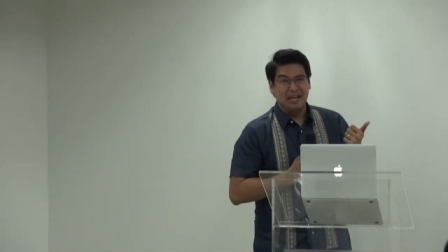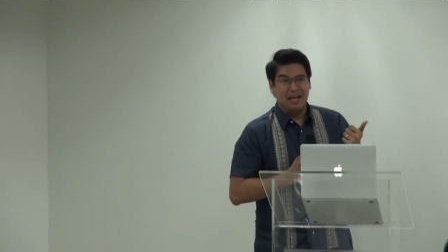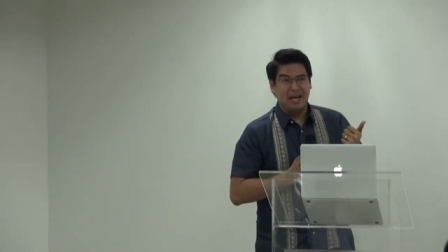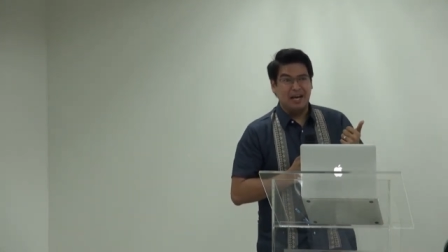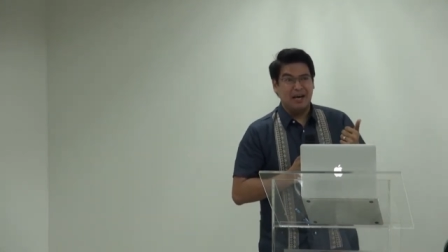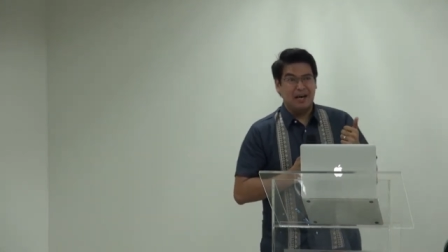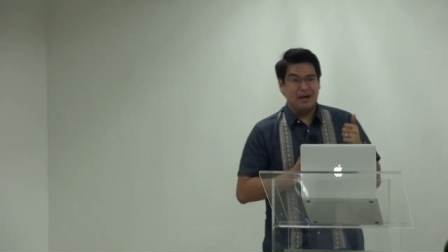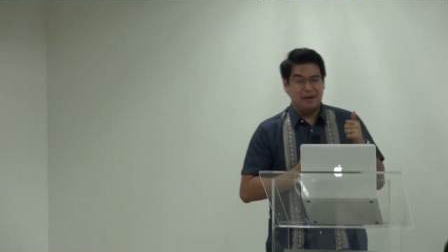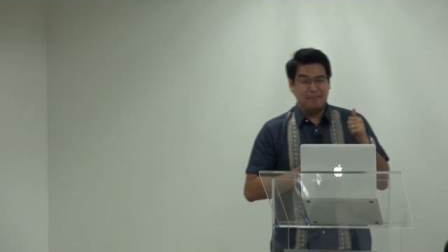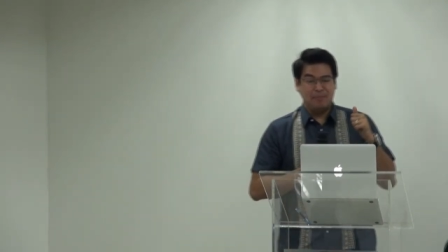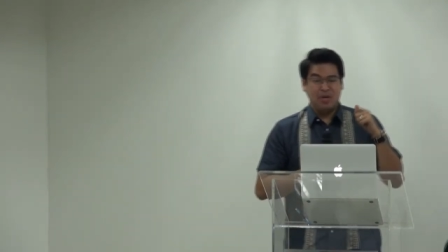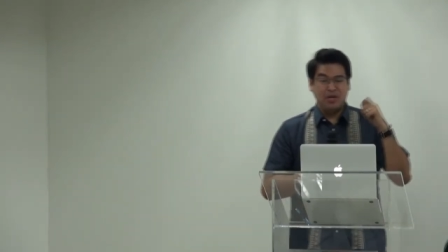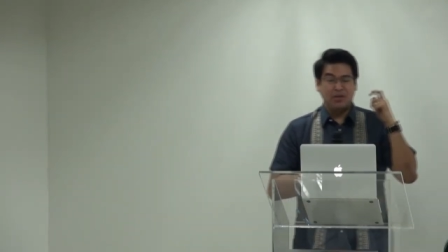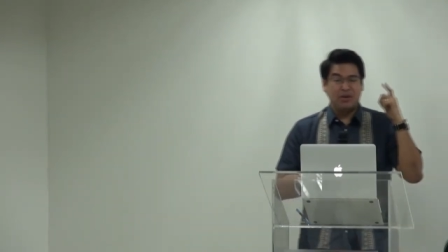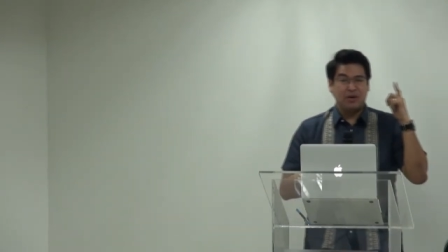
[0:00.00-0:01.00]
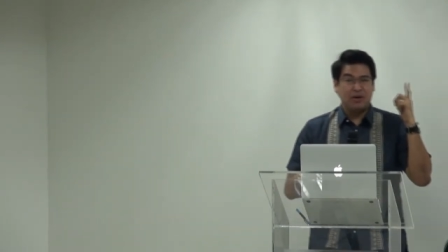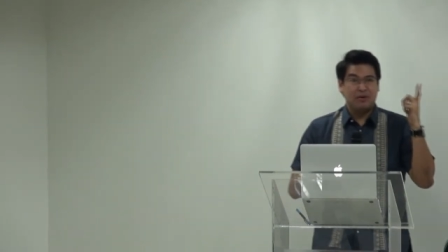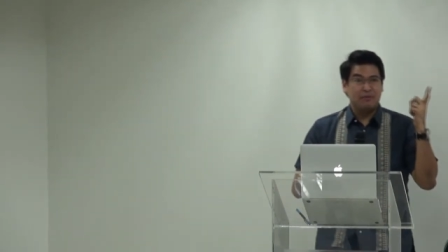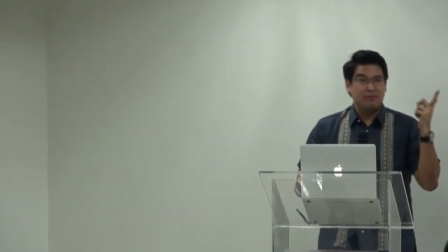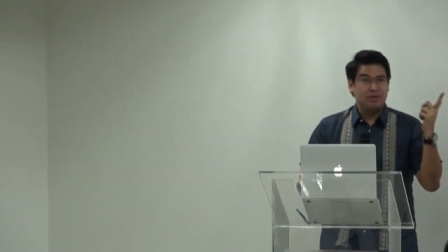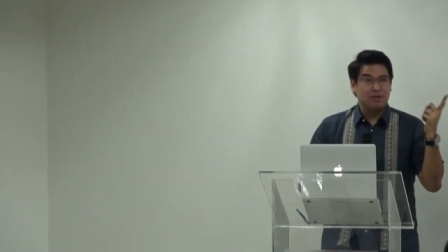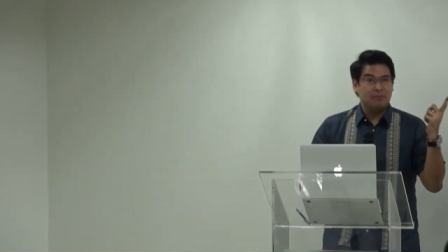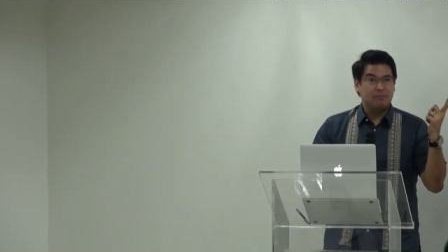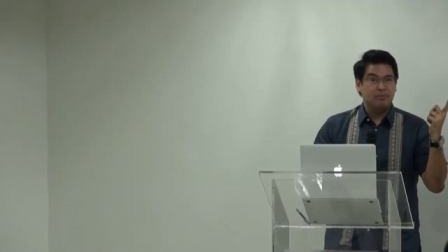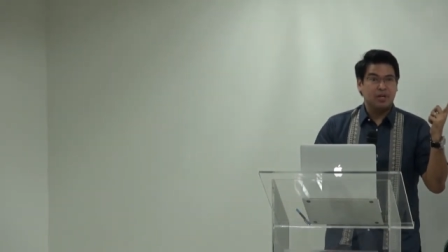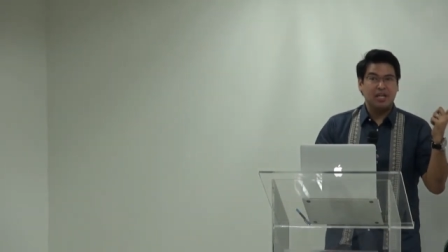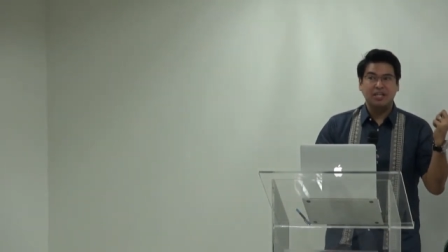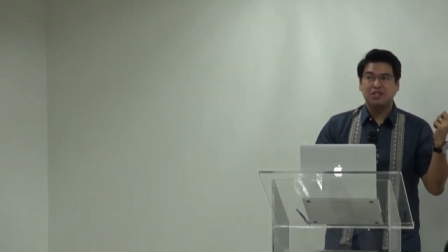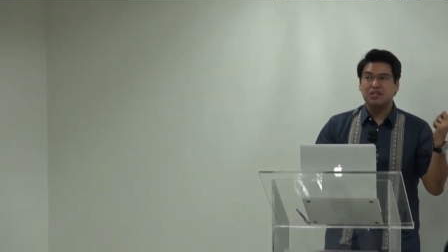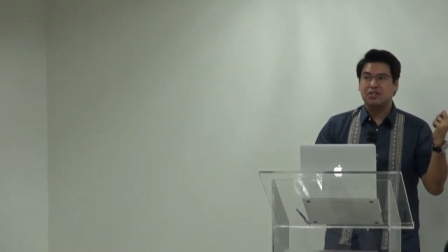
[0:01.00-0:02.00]
uh, your
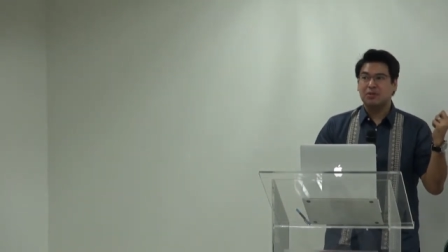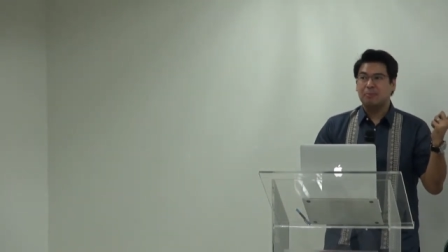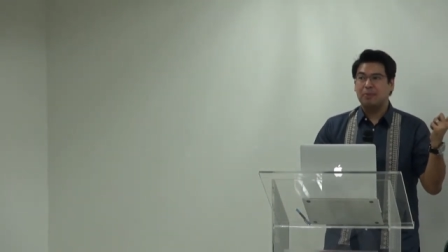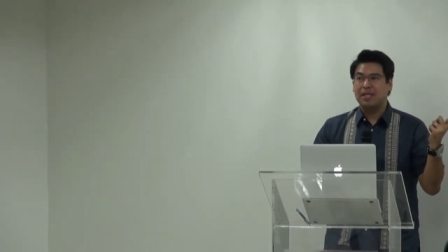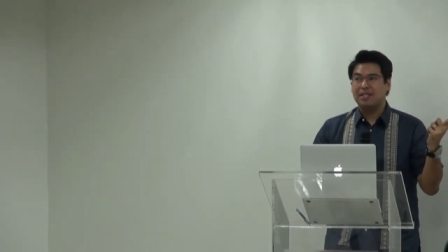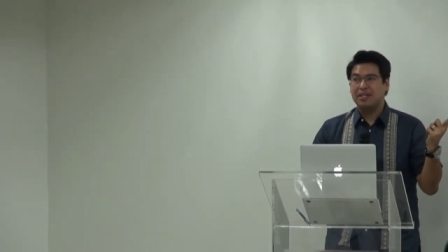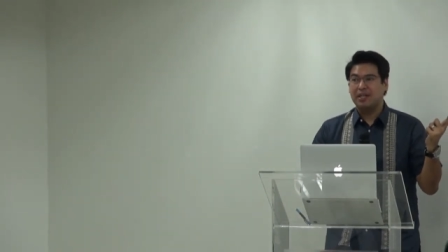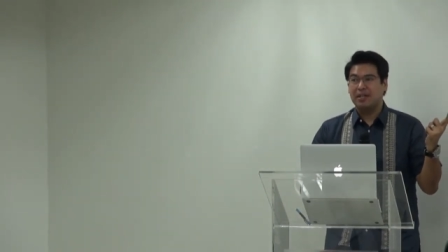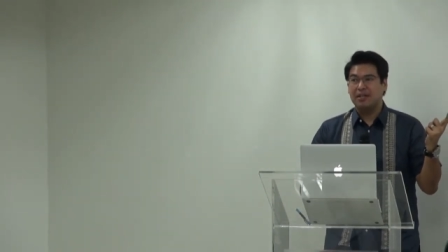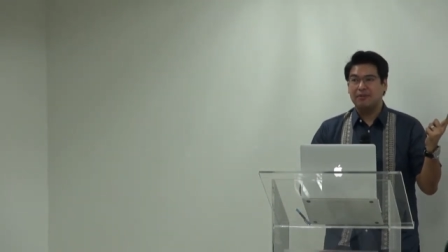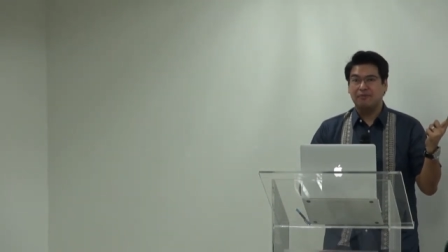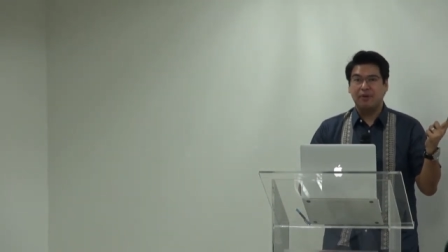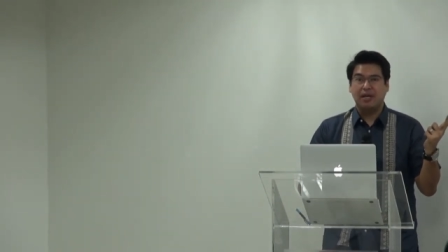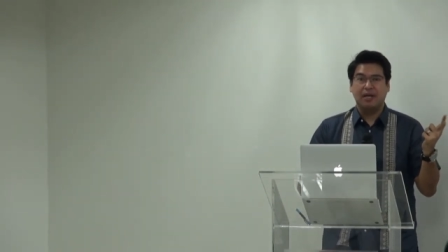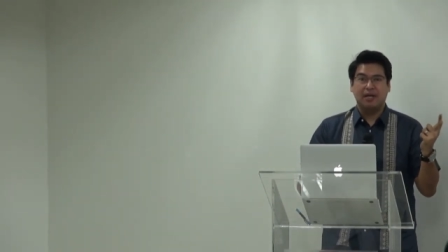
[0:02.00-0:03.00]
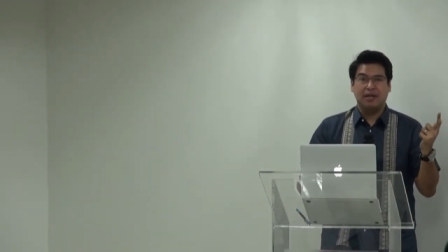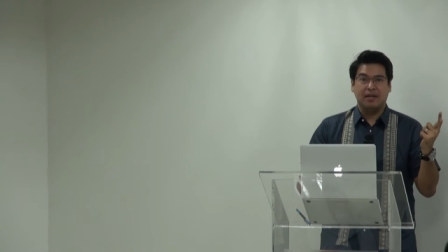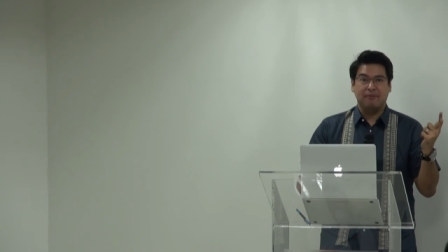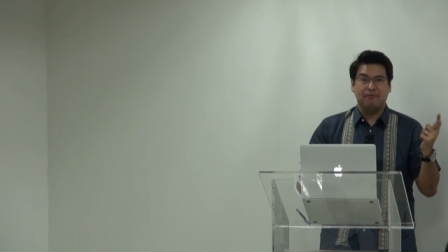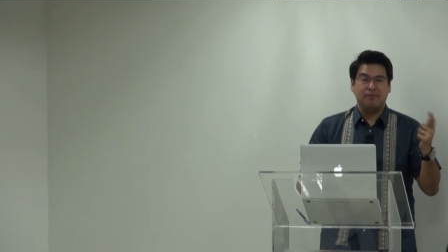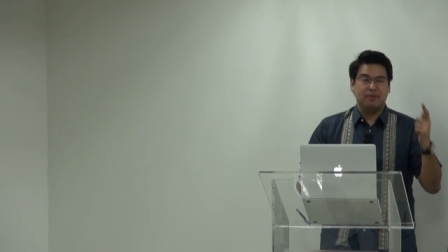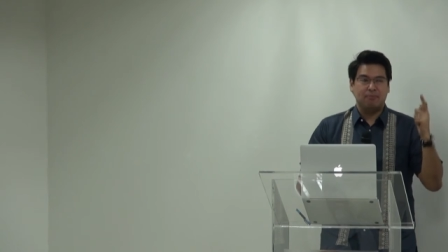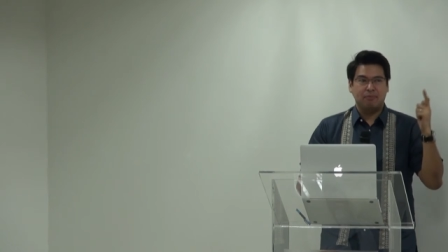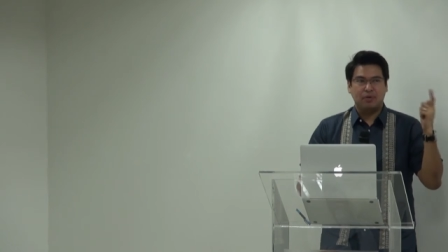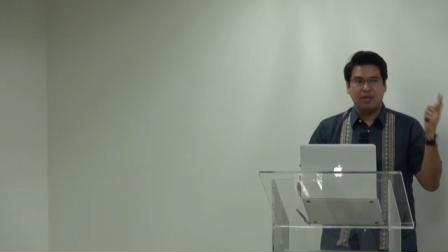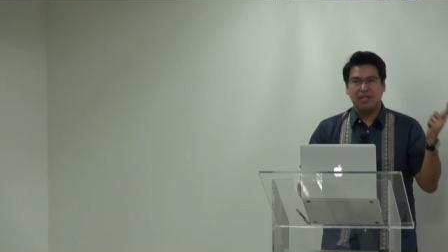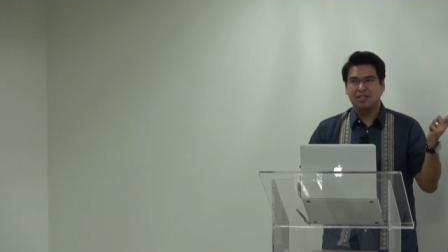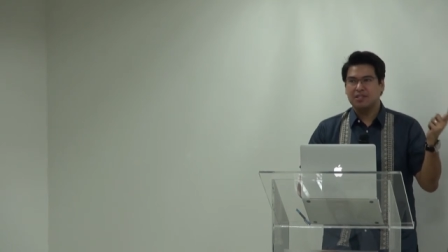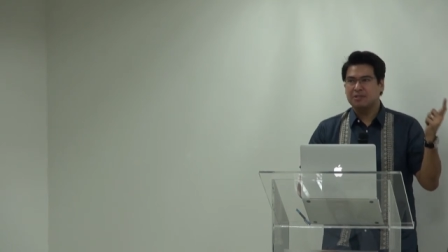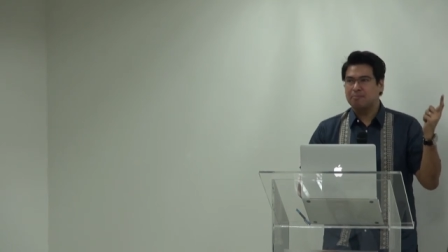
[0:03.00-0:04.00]
religious or political, uh,
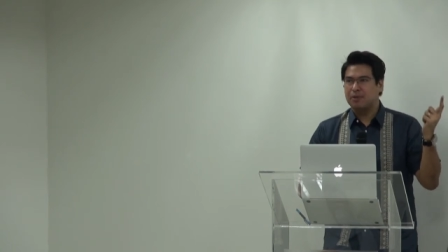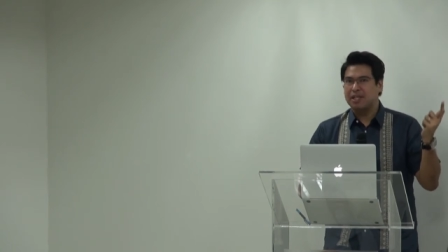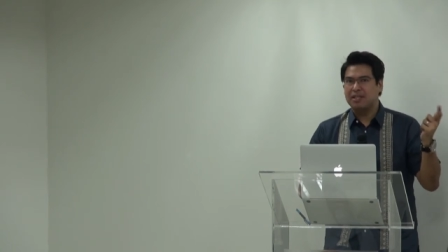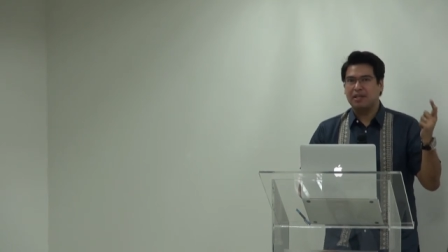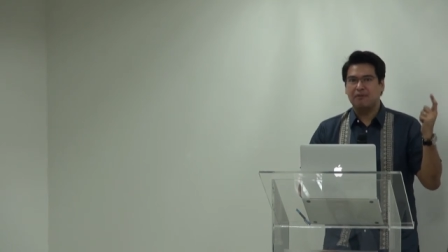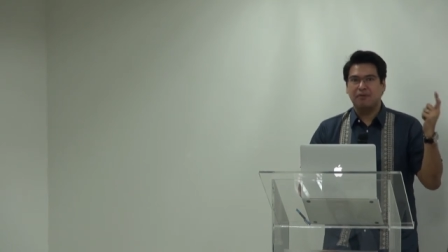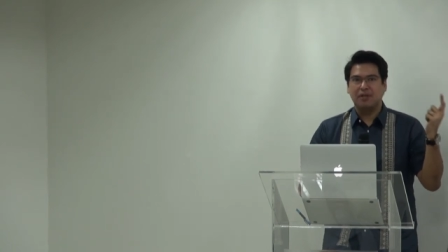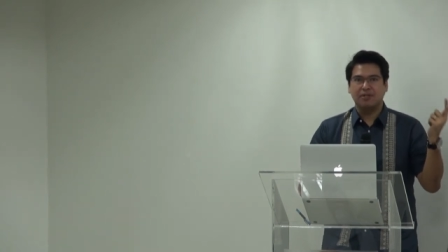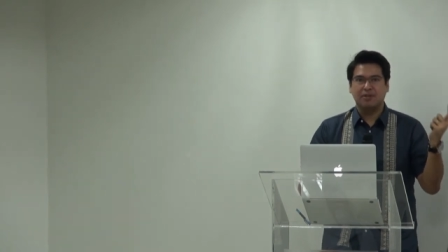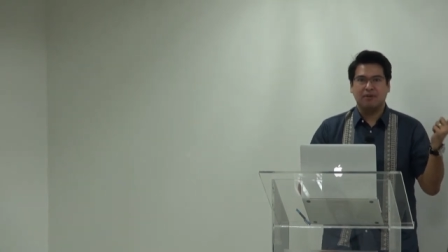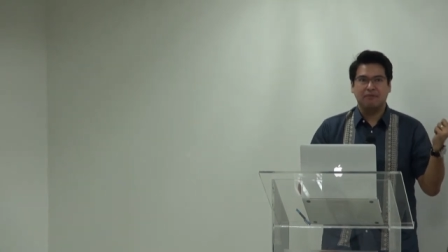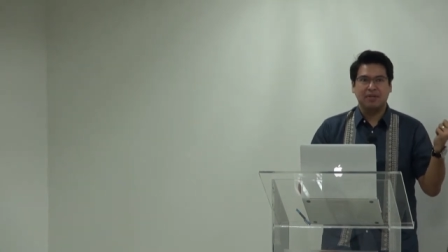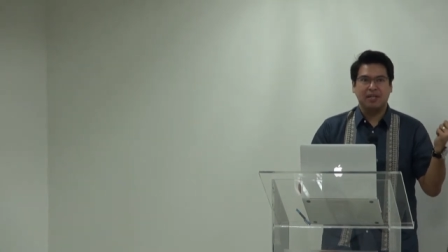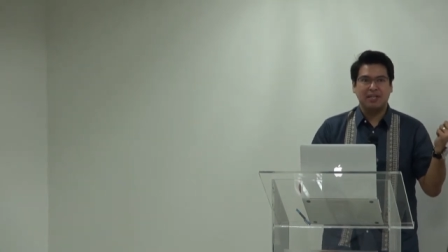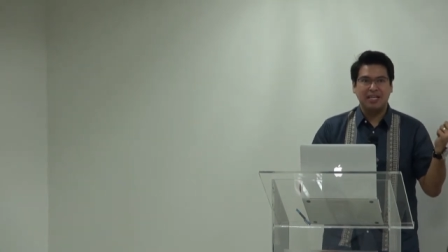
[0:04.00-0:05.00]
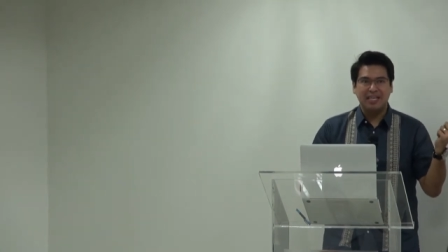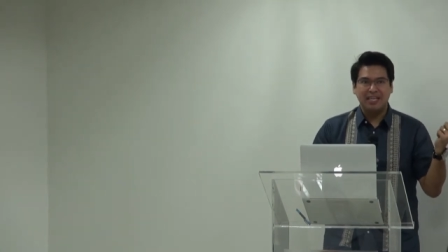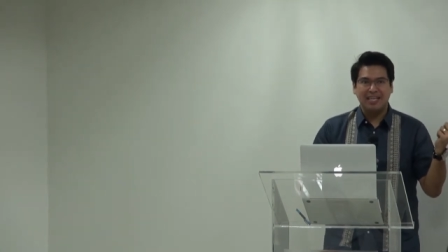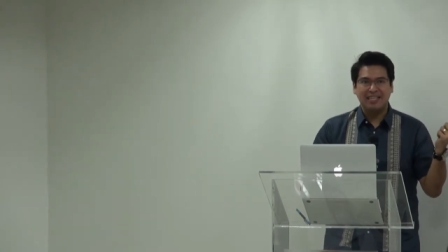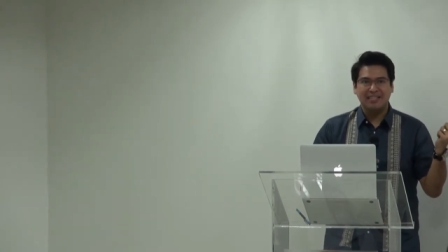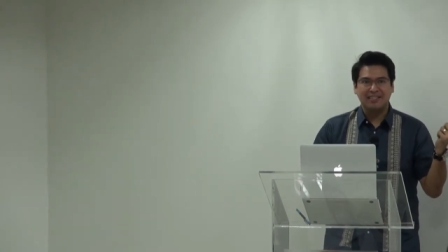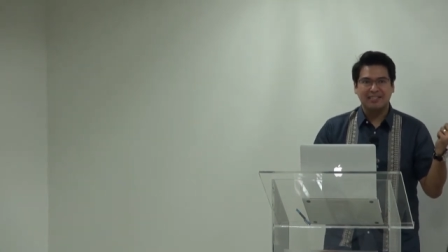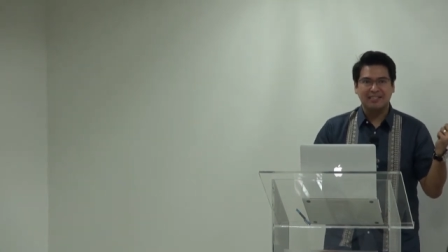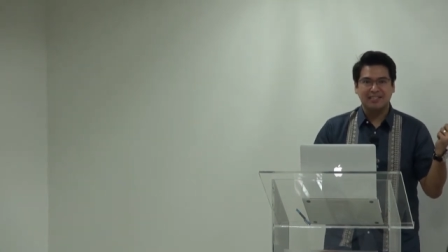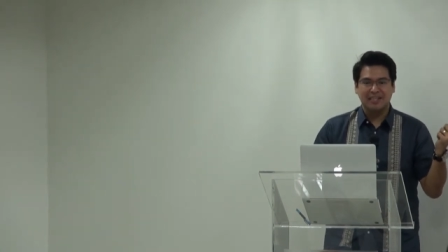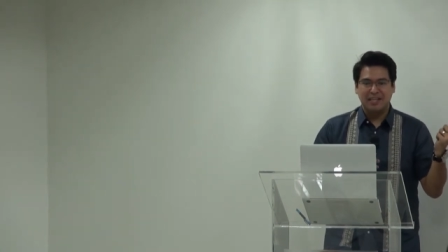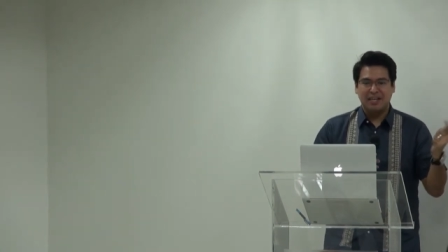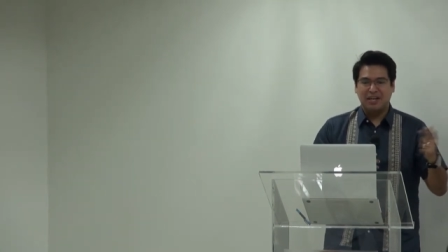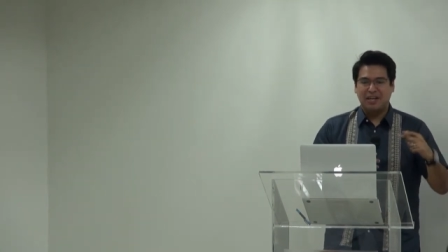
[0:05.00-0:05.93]
religious, political, philosophical leanings,